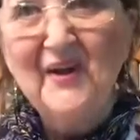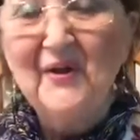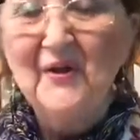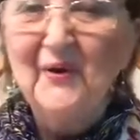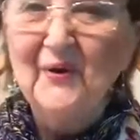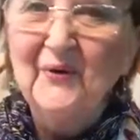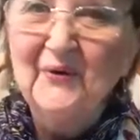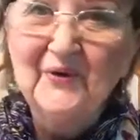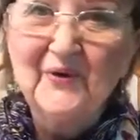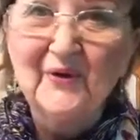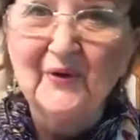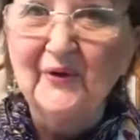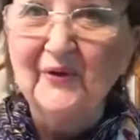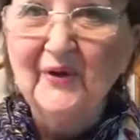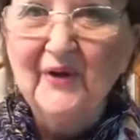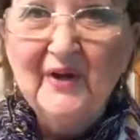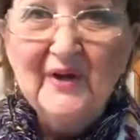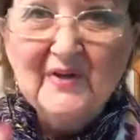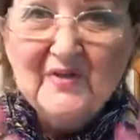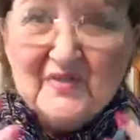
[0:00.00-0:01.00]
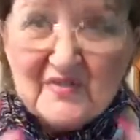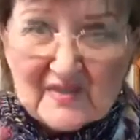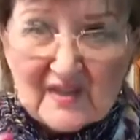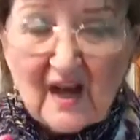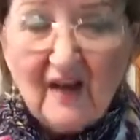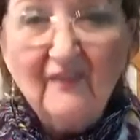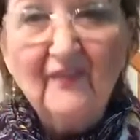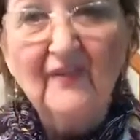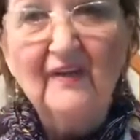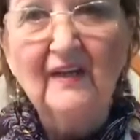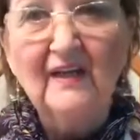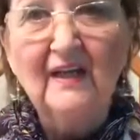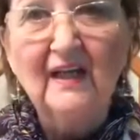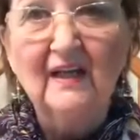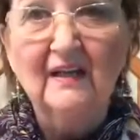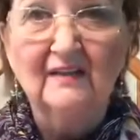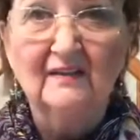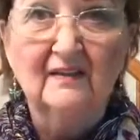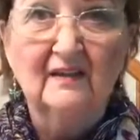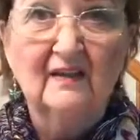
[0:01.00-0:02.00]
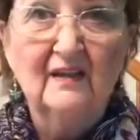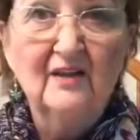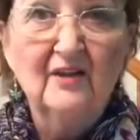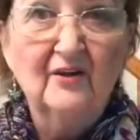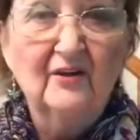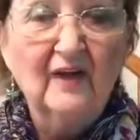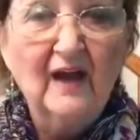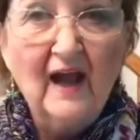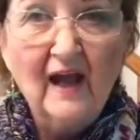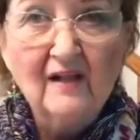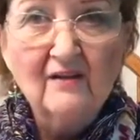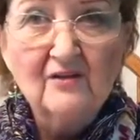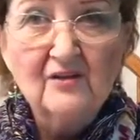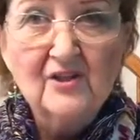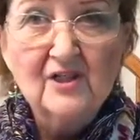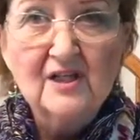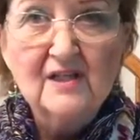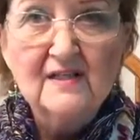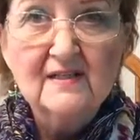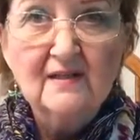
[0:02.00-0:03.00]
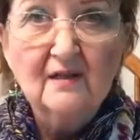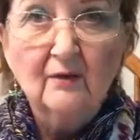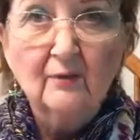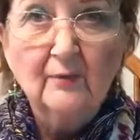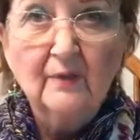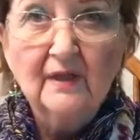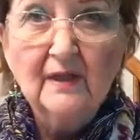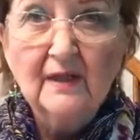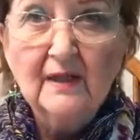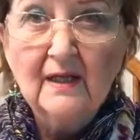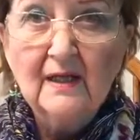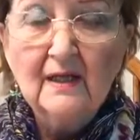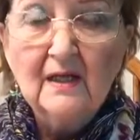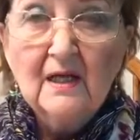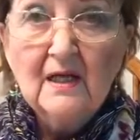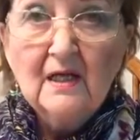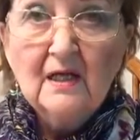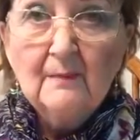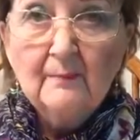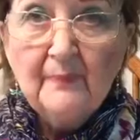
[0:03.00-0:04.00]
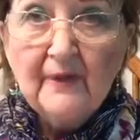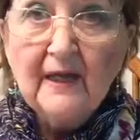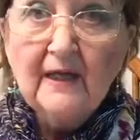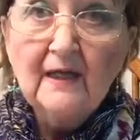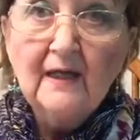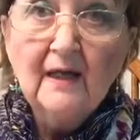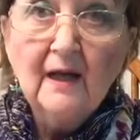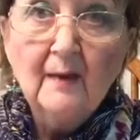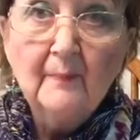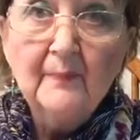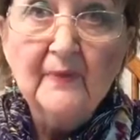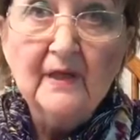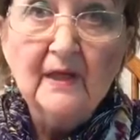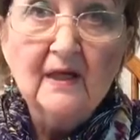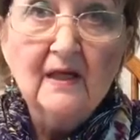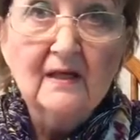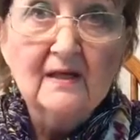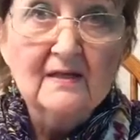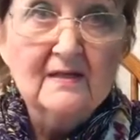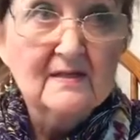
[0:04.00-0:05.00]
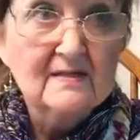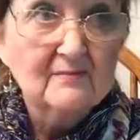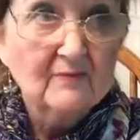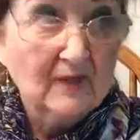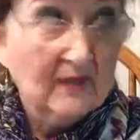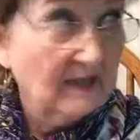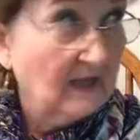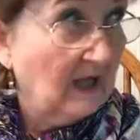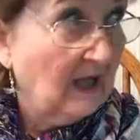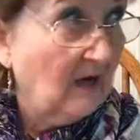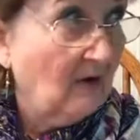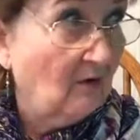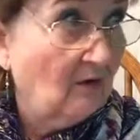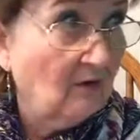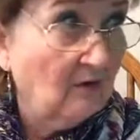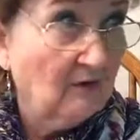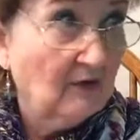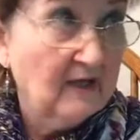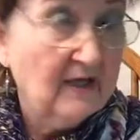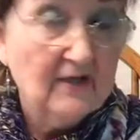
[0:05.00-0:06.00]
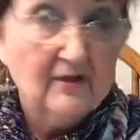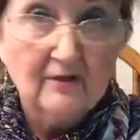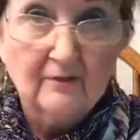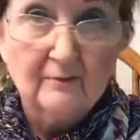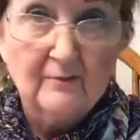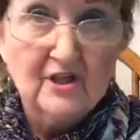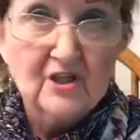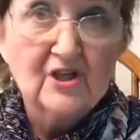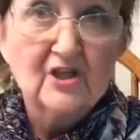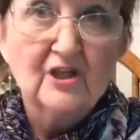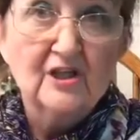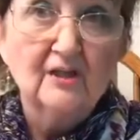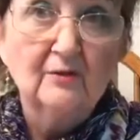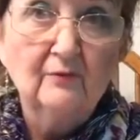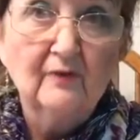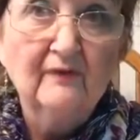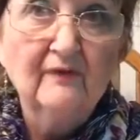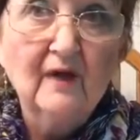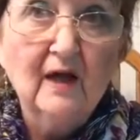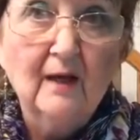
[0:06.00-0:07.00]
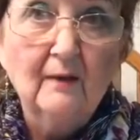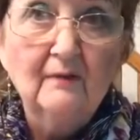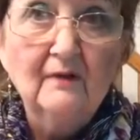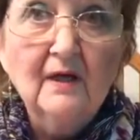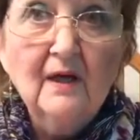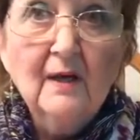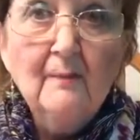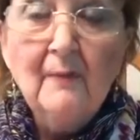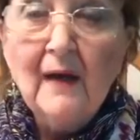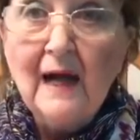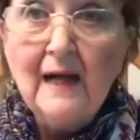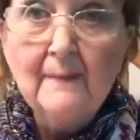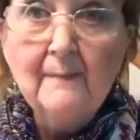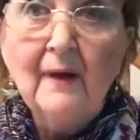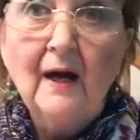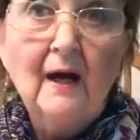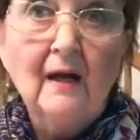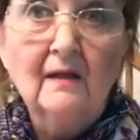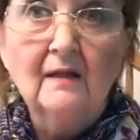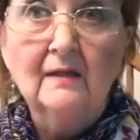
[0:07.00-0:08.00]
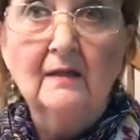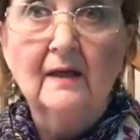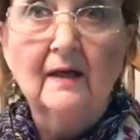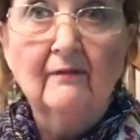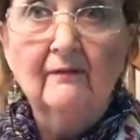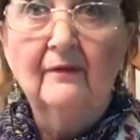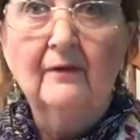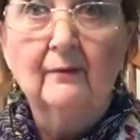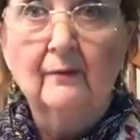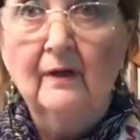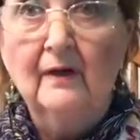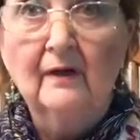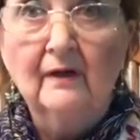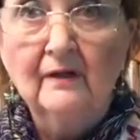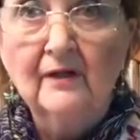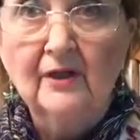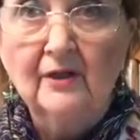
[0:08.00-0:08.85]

You're stuffy and your allergies are really picking up because right now here in Michigan we've got pine pollen everywhere.